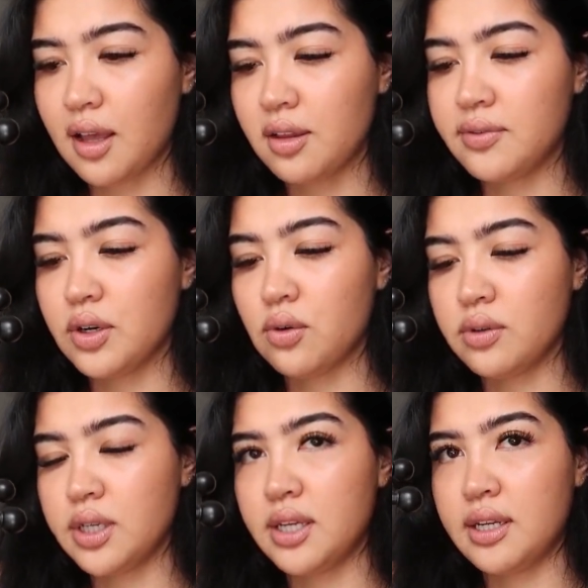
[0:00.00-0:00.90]
I'll even
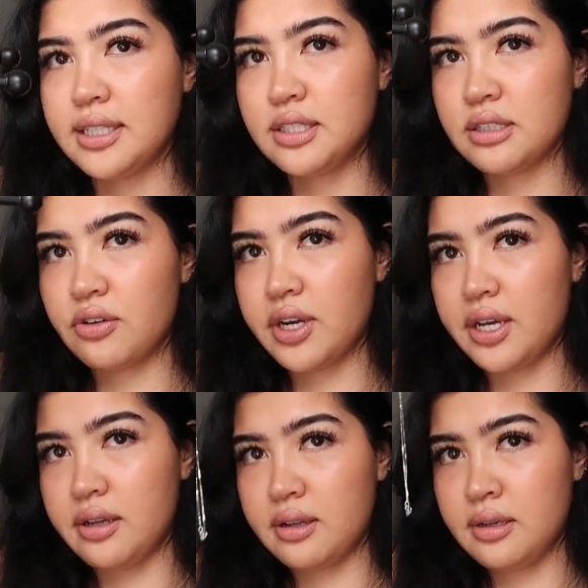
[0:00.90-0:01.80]
hold it. It's
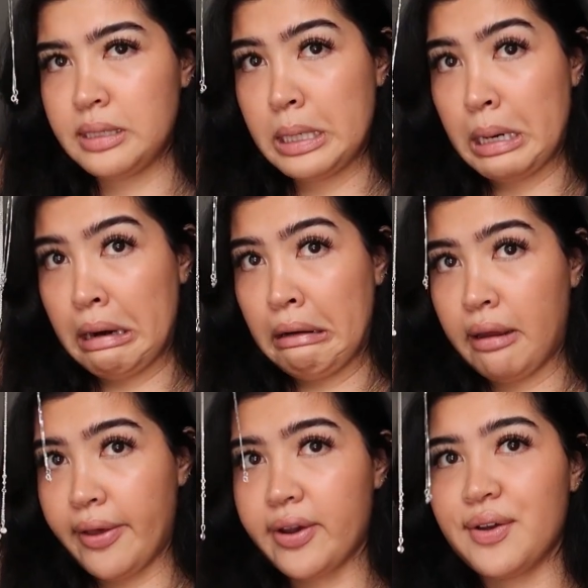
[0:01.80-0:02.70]
great.
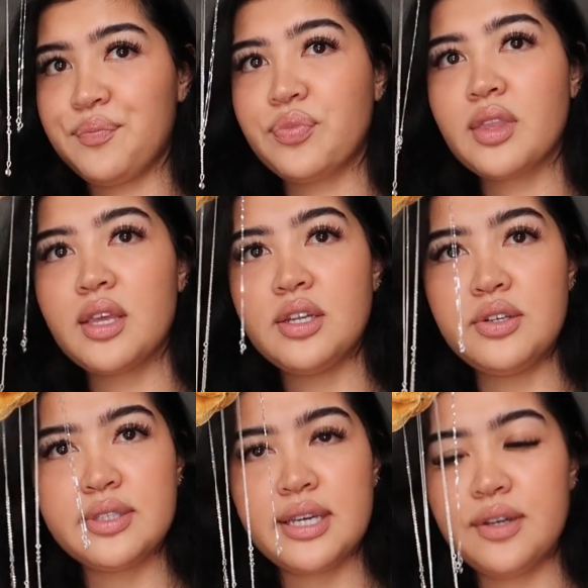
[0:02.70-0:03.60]
Okay,
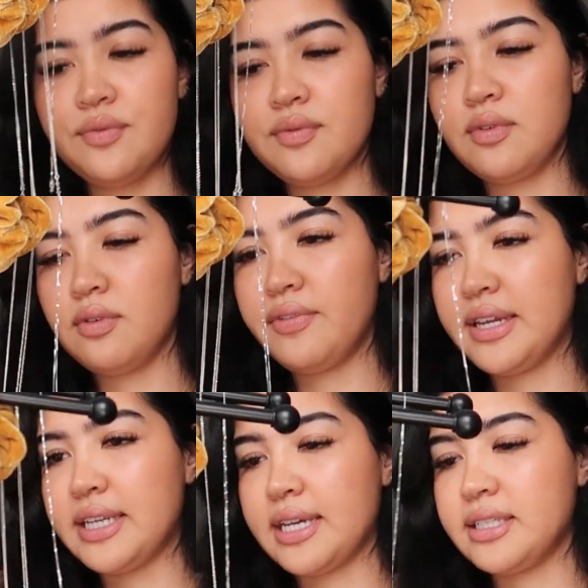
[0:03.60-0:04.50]
you see?
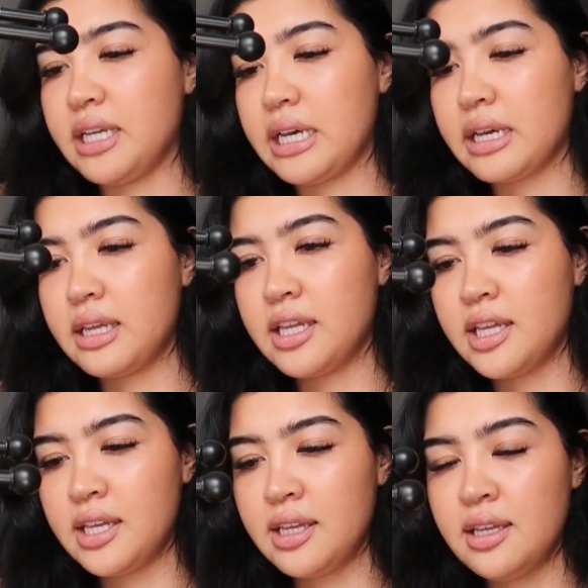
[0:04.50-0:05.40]
Fantastic.
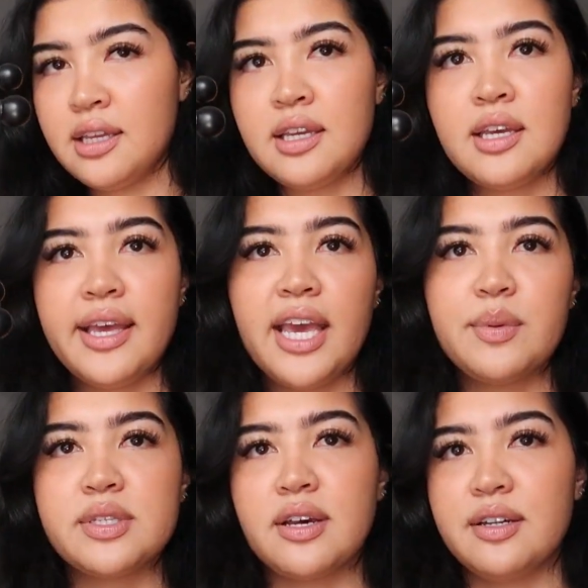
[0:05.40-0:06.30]

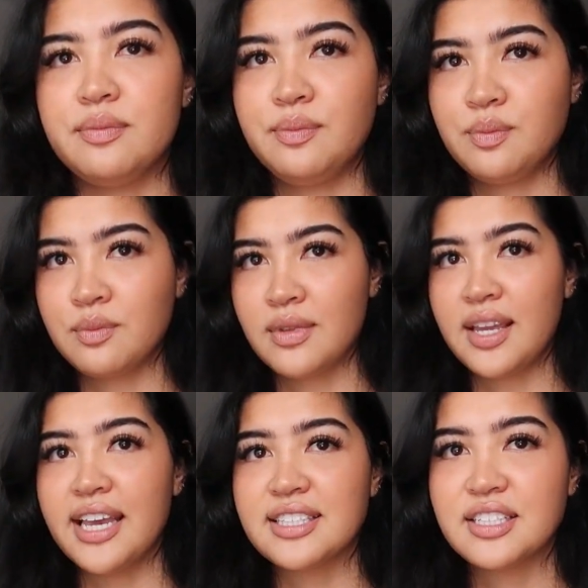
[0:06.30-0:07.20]
Amazon.
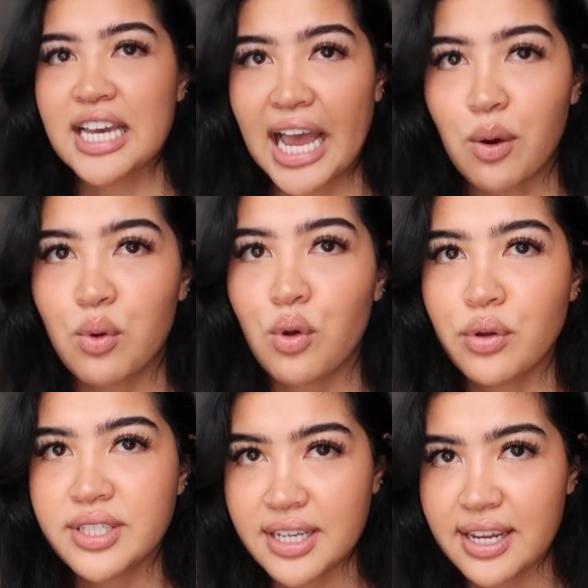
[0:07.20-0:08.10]
It's a towel
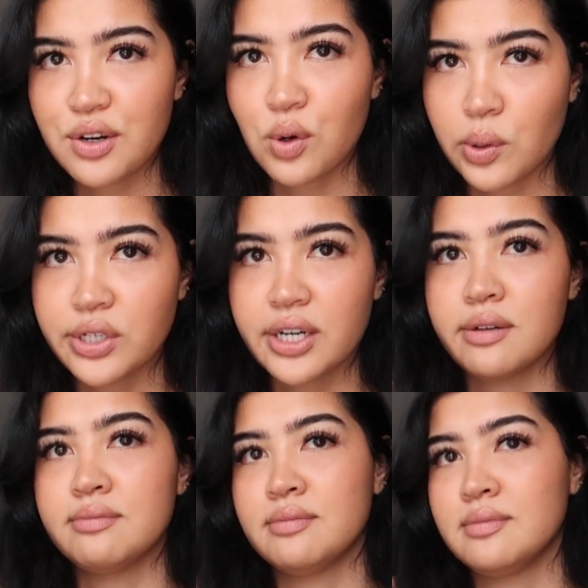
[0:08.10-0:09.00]
stand holder.